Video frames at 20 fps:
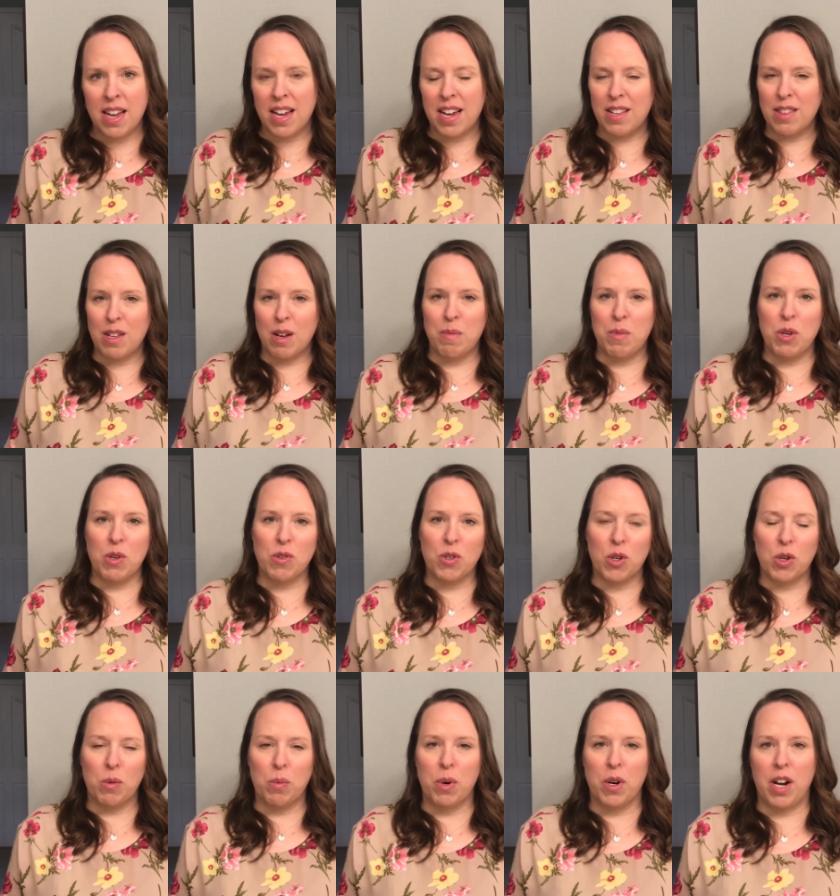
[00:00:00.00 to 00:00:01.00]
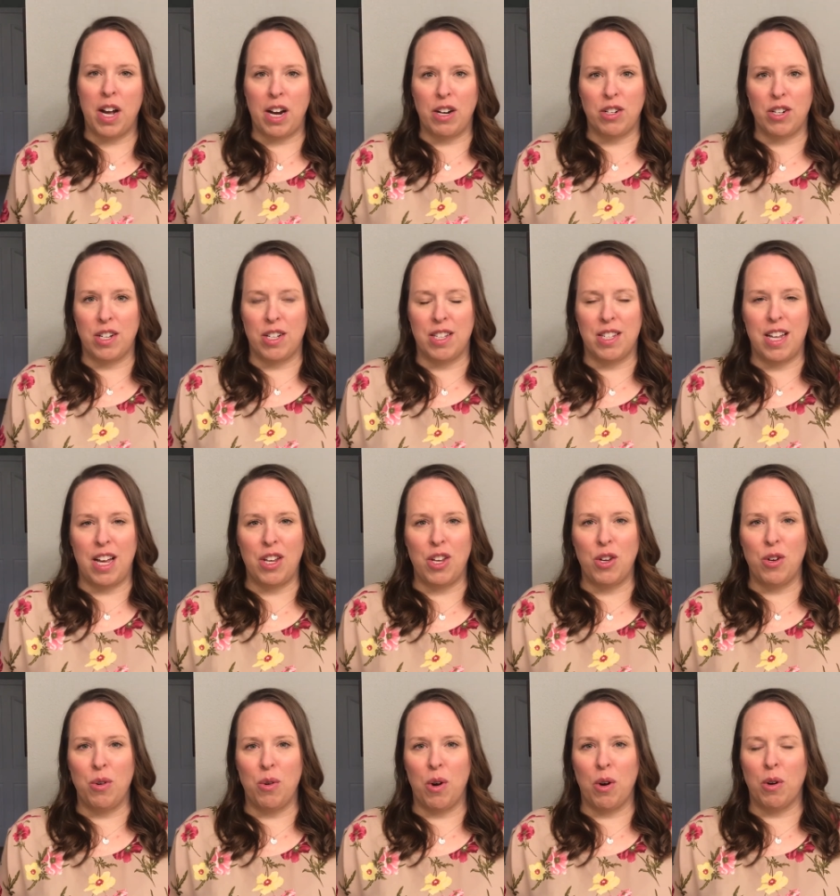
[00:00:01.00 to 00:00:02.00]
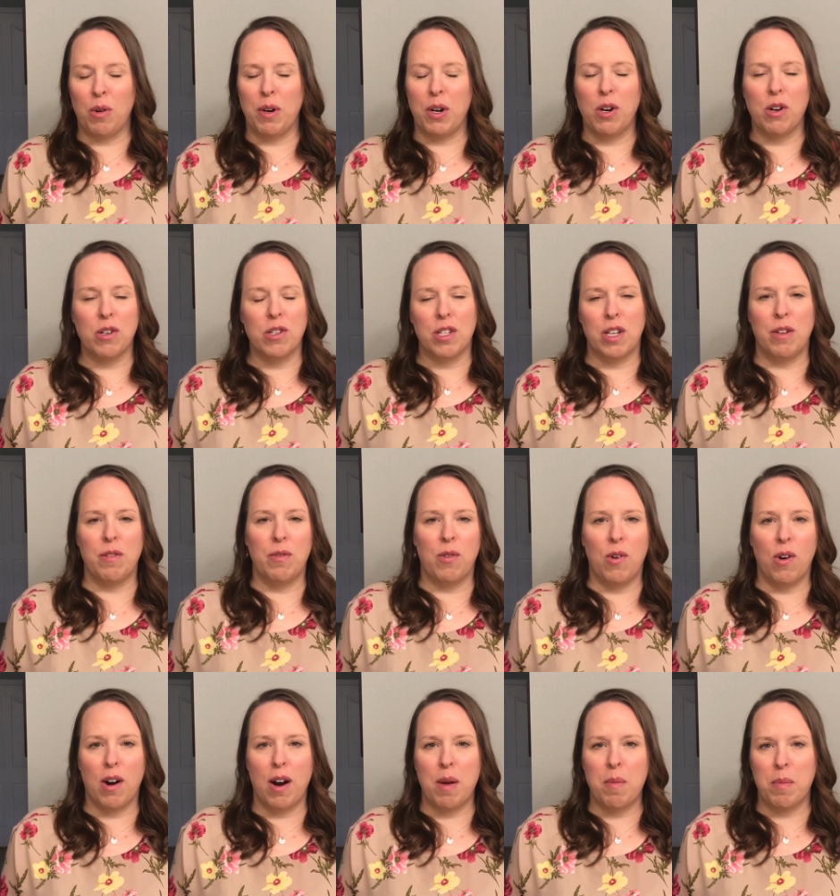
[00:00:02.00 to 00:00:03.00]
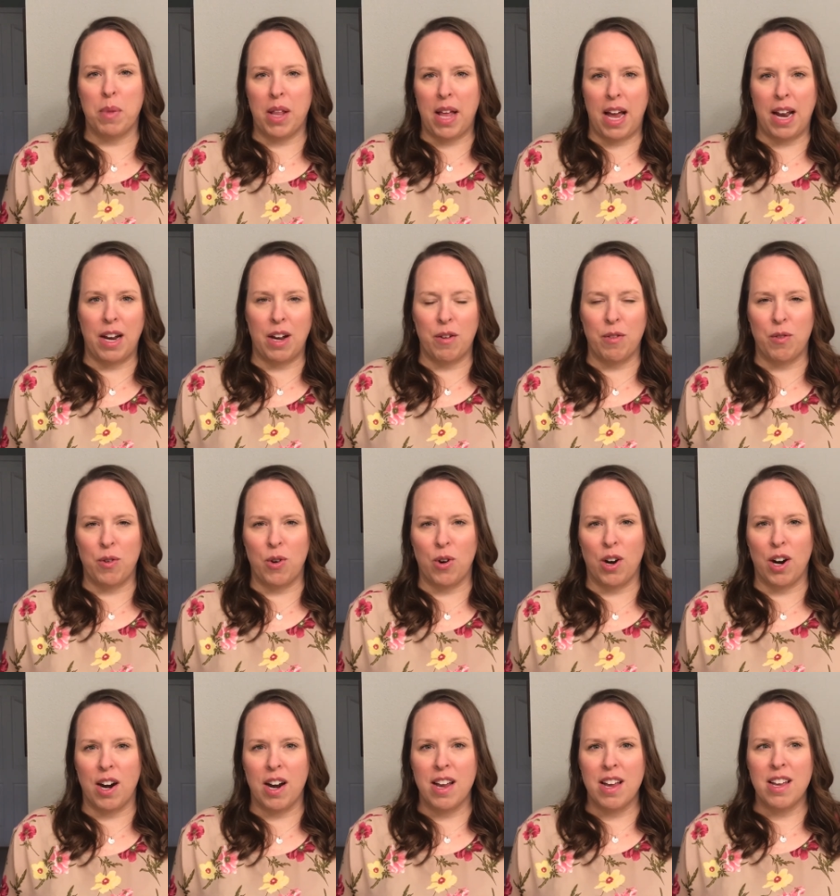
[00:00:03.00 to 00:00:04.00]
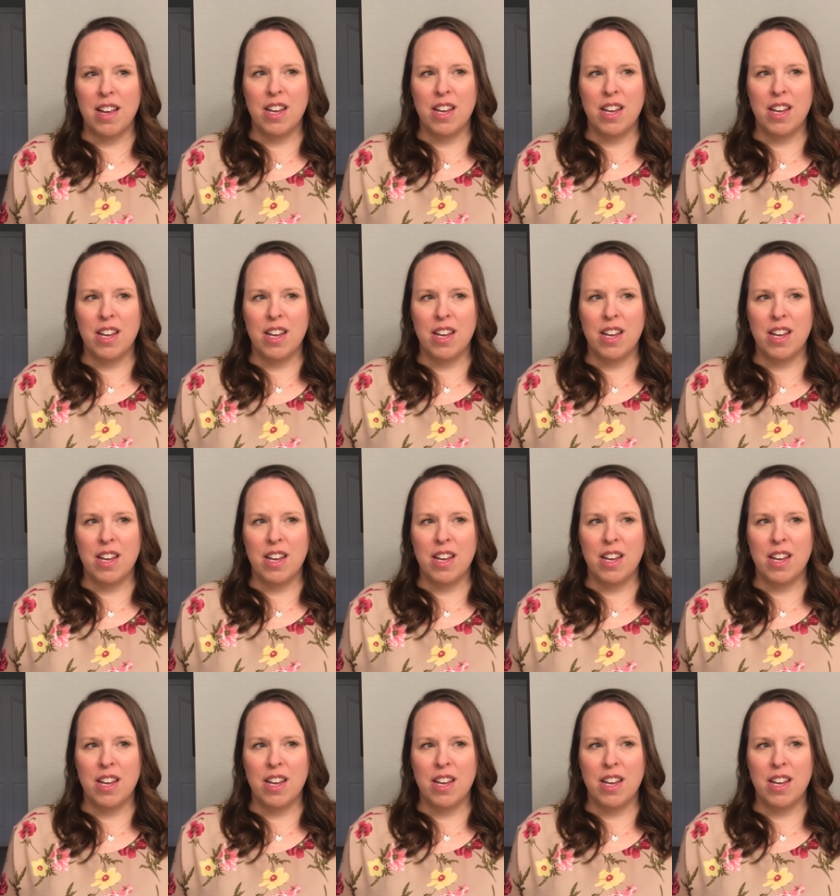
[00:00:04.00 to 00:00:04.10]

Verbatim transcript: in the musical productions that you are rehearsing for and planning for